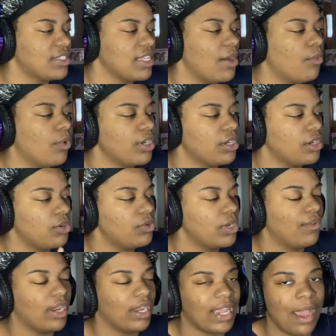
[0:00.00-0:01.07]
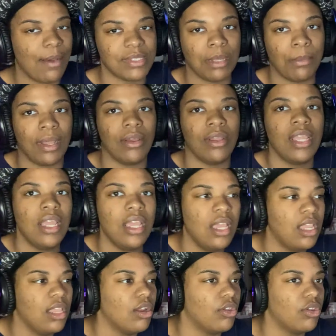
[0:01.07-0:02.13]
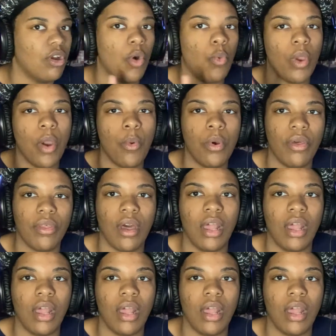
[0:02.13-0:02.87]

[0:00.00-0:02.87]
So I wonder whoever that guy was talking about, you know, you're a werewolf,